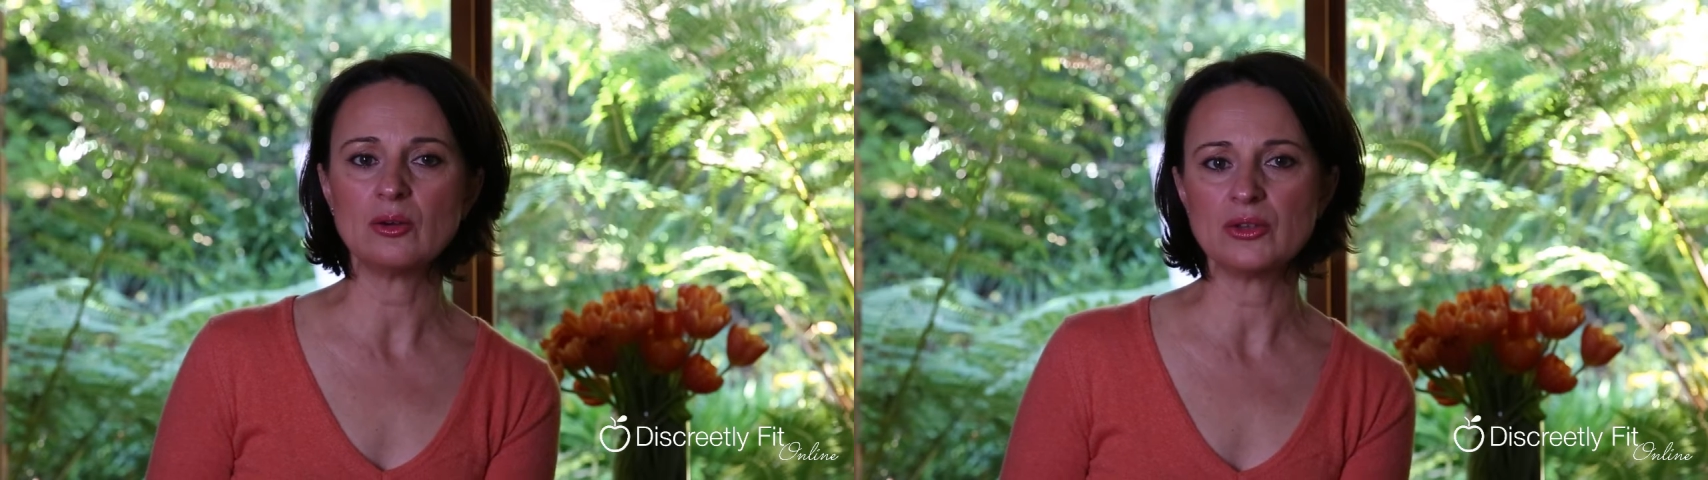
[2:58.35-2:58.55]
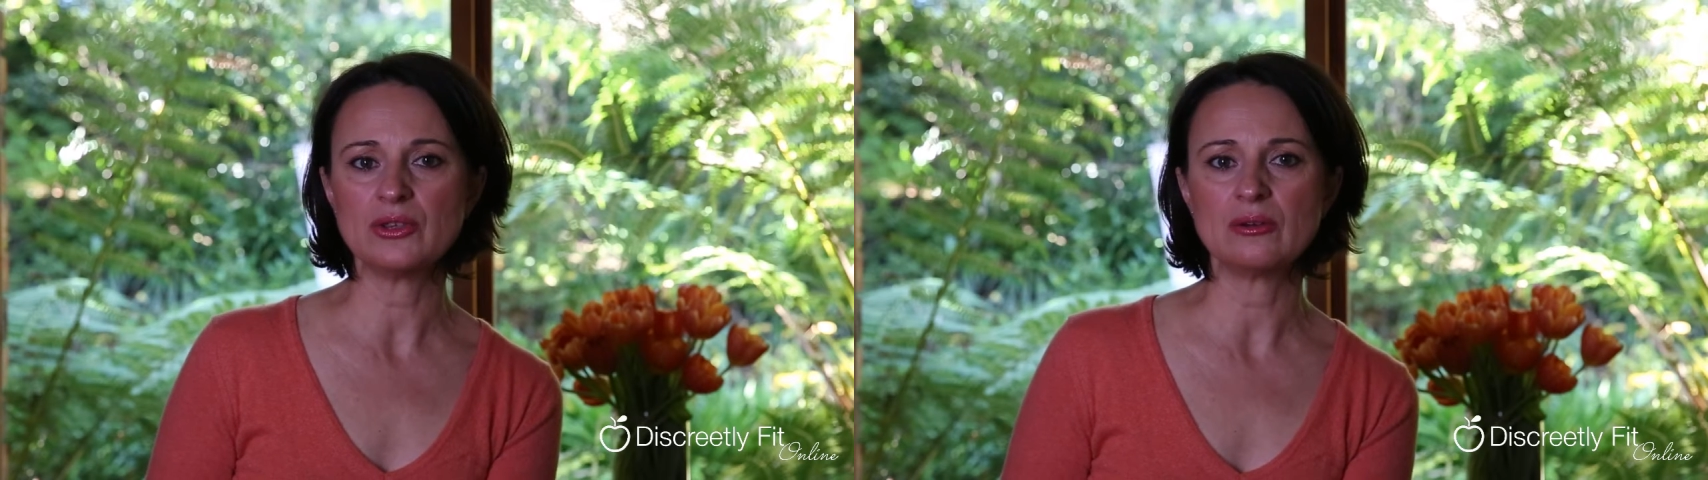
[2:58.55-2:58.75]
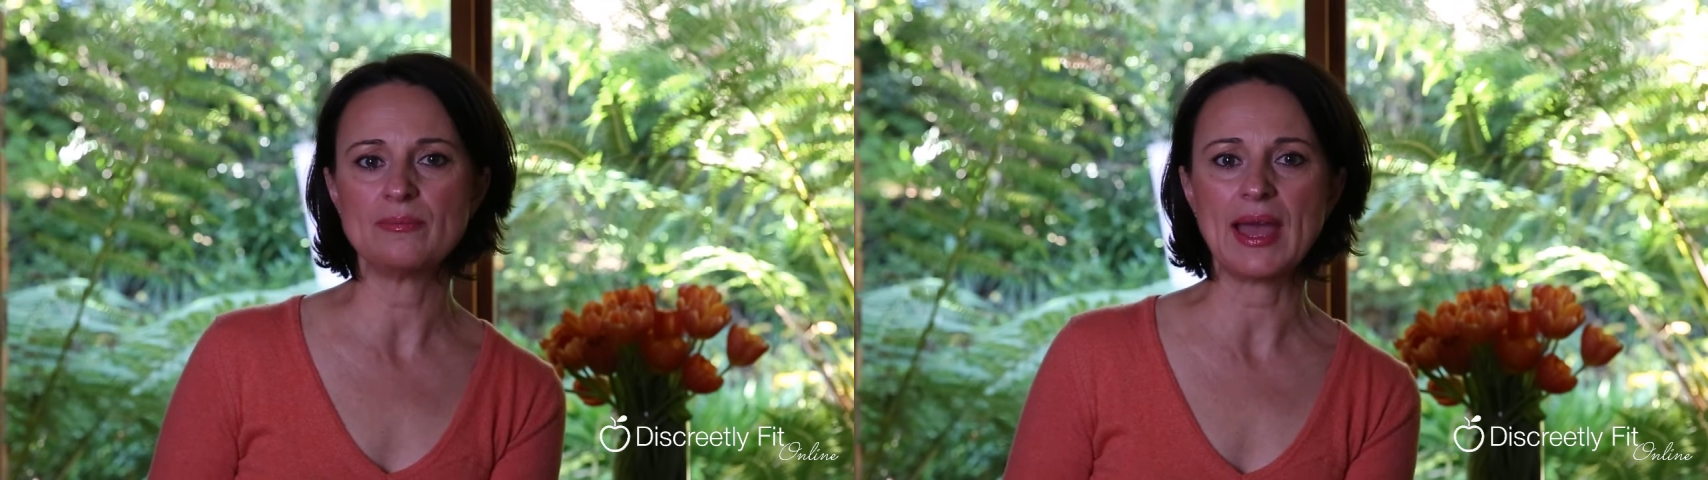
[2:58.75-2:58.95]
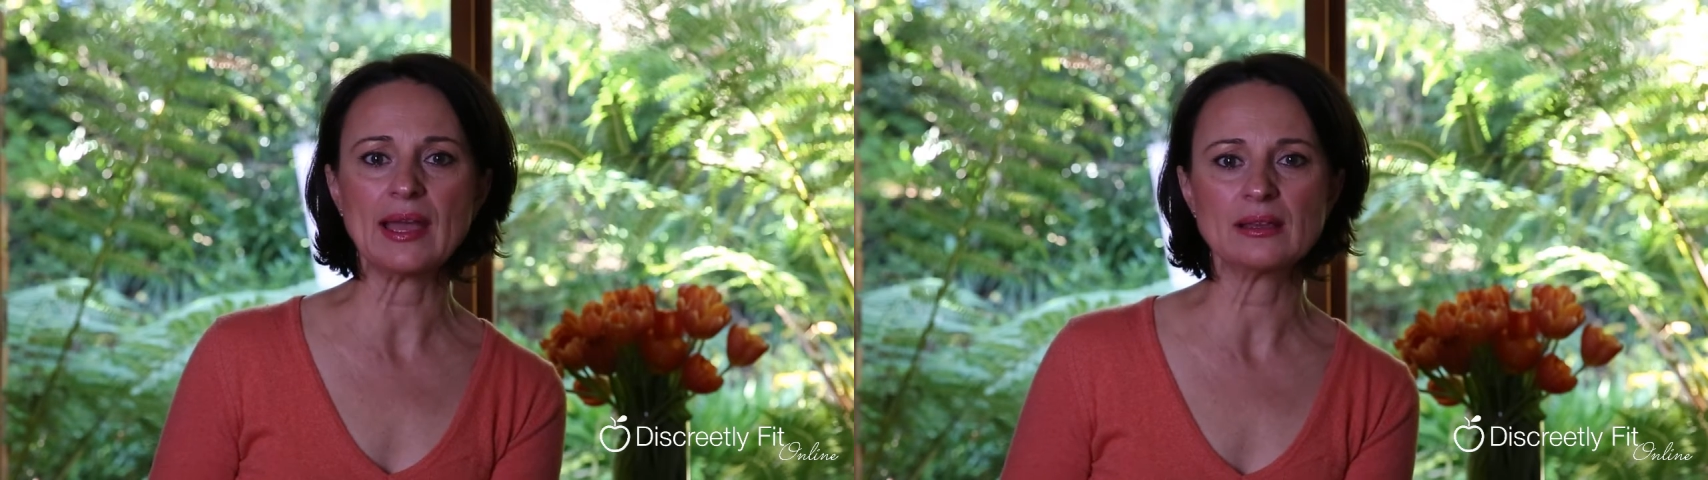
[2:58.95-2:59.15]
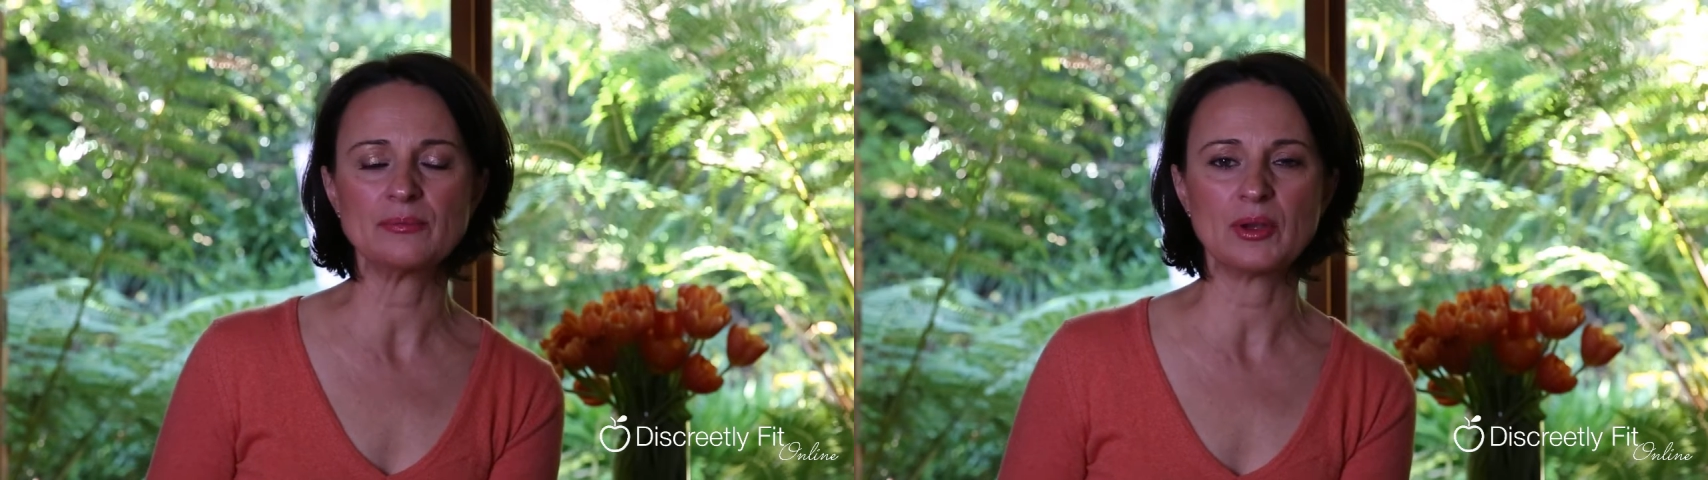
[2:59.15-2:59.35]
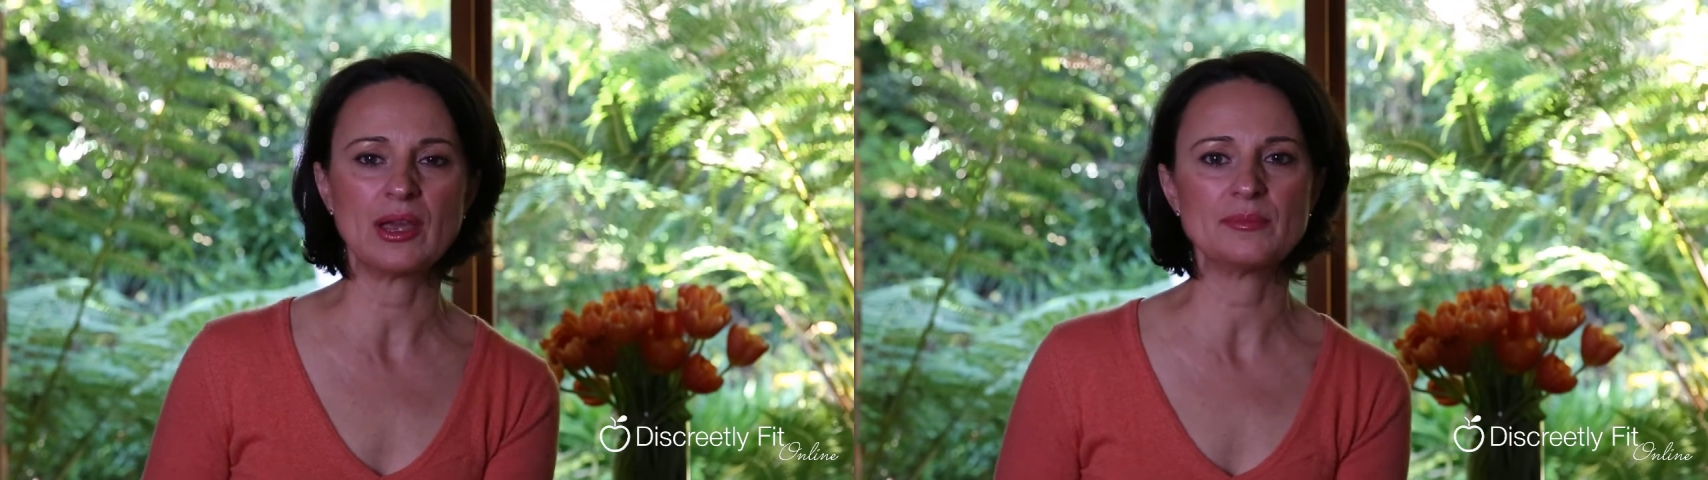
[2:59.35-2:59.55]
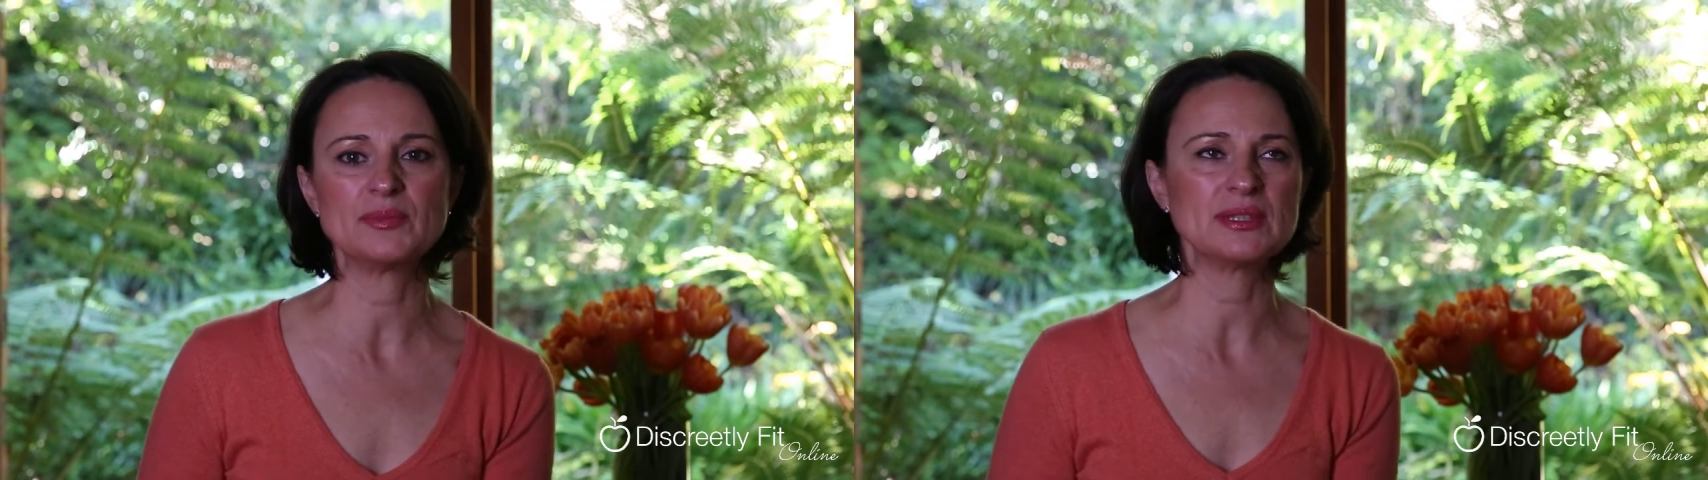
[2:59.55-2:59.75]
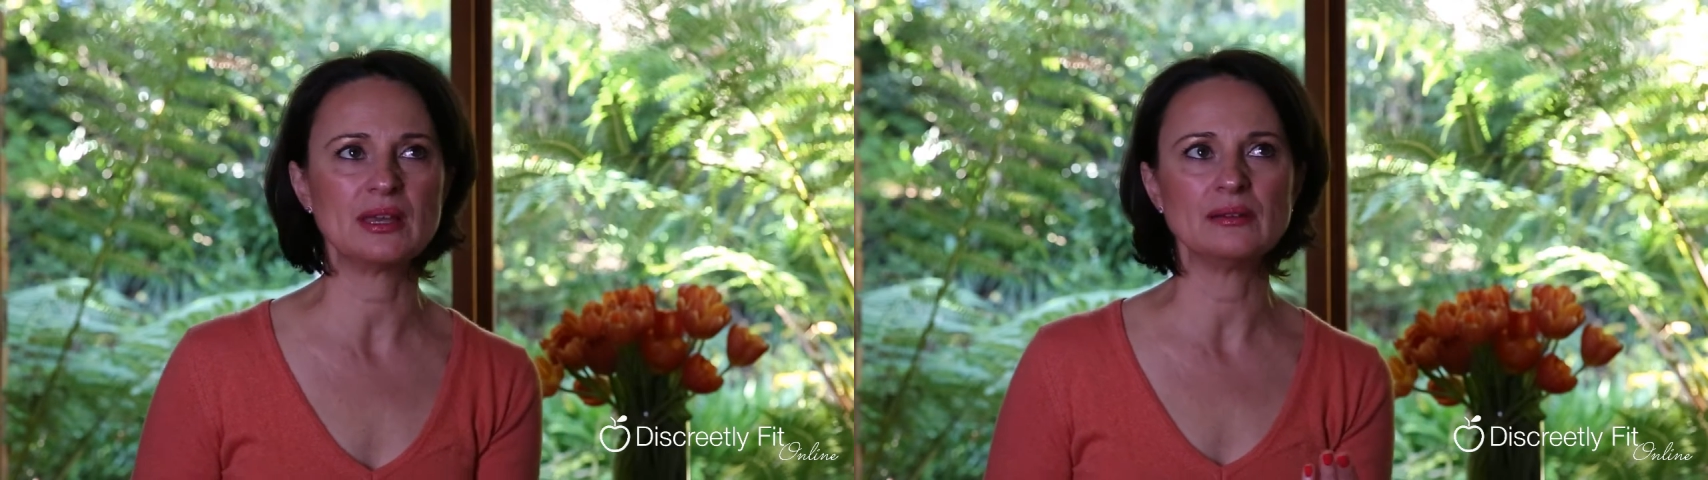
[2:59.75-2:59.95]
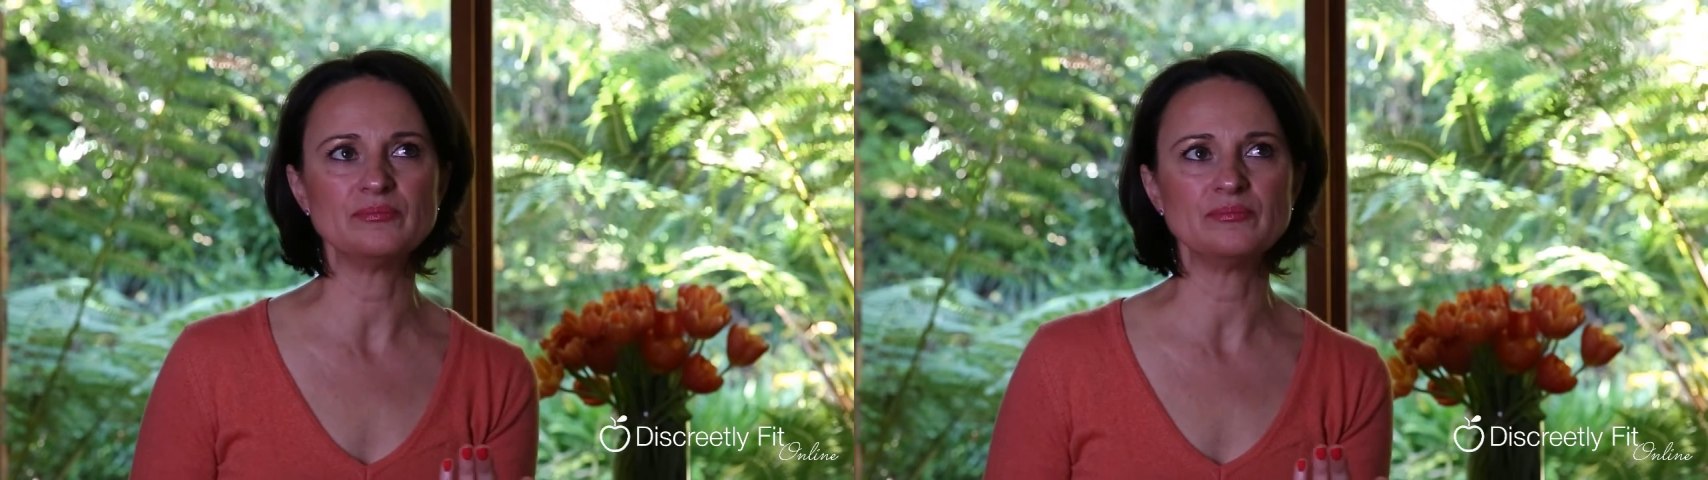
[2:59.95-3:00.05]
on your back, perhaps